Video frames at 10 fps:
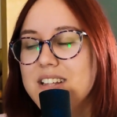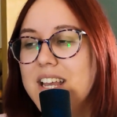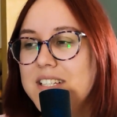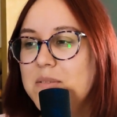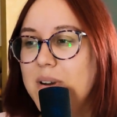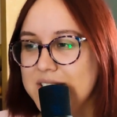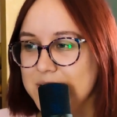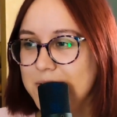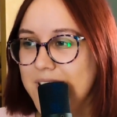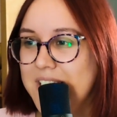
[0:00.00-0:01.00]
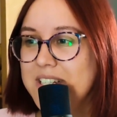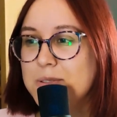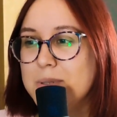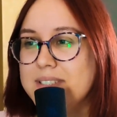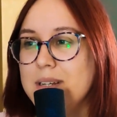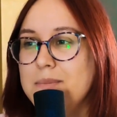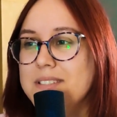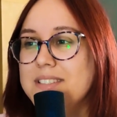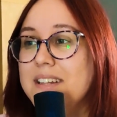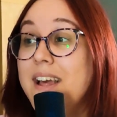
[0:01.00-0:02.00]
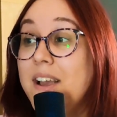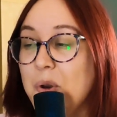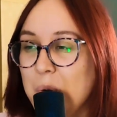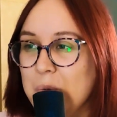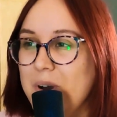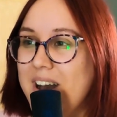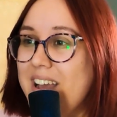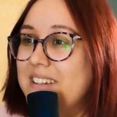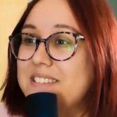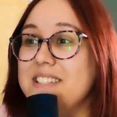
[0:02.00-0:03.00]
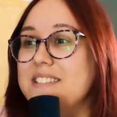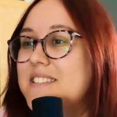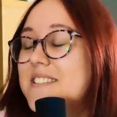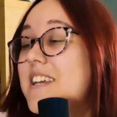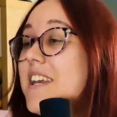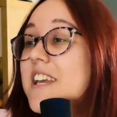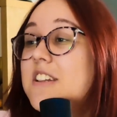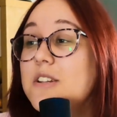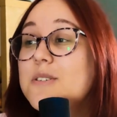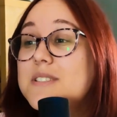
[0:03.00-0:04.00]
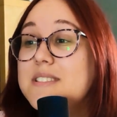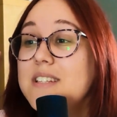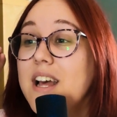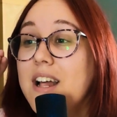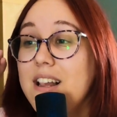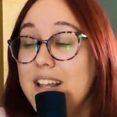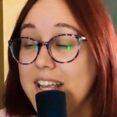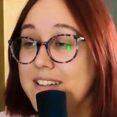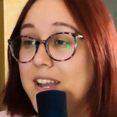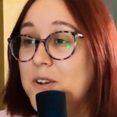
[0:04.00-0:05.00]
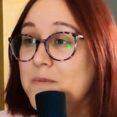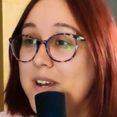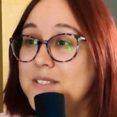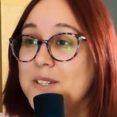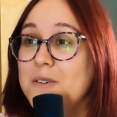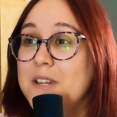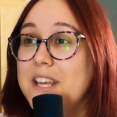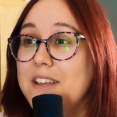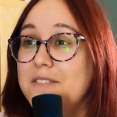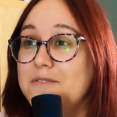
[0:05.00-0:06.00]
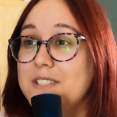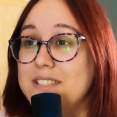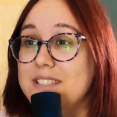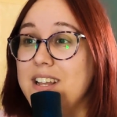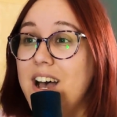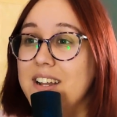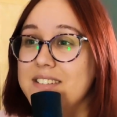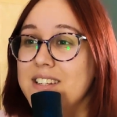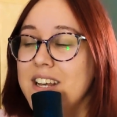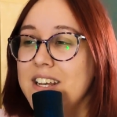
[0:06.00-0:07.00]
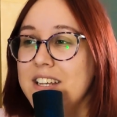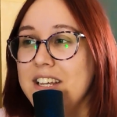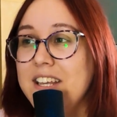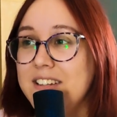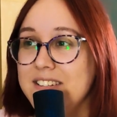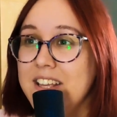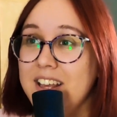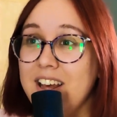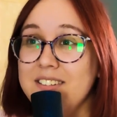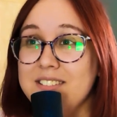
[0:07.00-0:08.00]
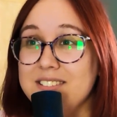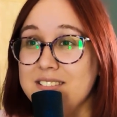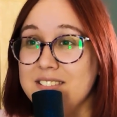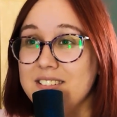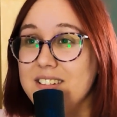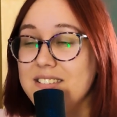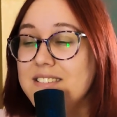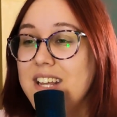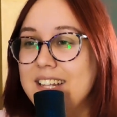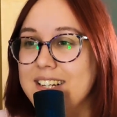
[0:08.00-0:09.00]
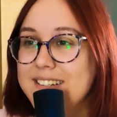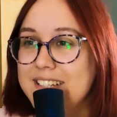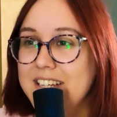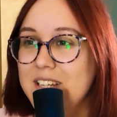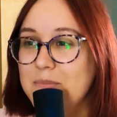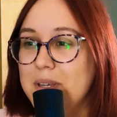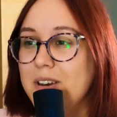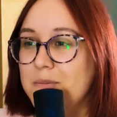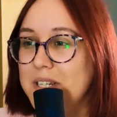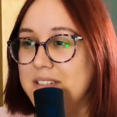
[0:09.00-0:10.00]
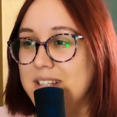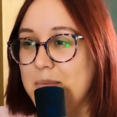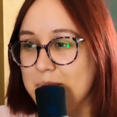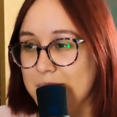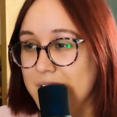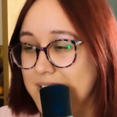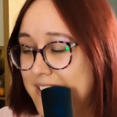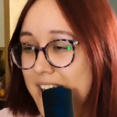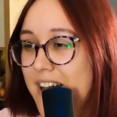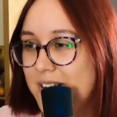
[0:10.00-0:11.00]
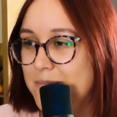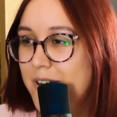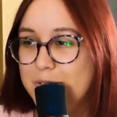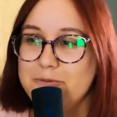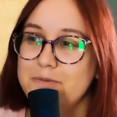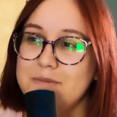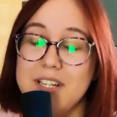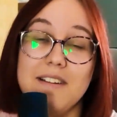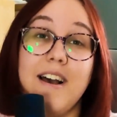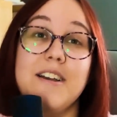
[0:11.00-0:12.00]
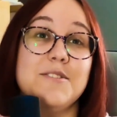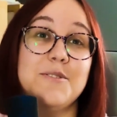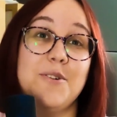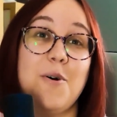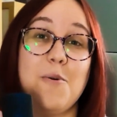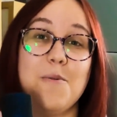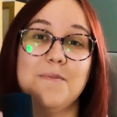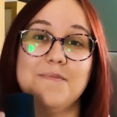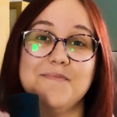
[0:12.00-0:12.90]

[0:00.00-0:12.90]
any butterfly, it resembles an Akuma, and this is it looks like an Akuma. So if it's not hinting at Nathalie becoming temporarily Hawk Moth, then I don't know.